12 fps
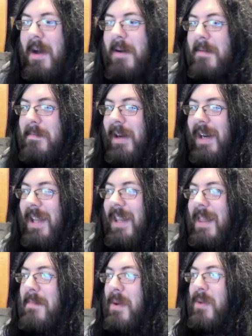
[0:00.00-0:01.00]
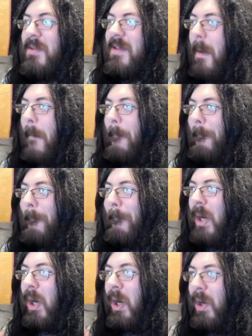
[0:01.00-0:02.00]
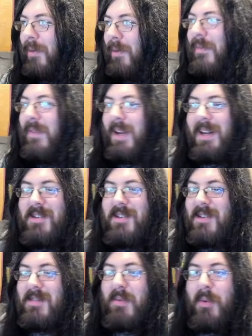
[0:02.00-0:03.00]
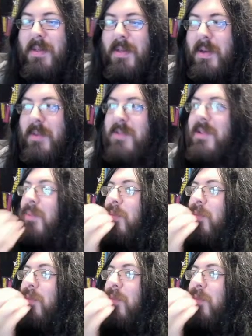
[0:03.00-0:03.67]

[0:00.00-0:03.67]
But in the most perfect, just one of those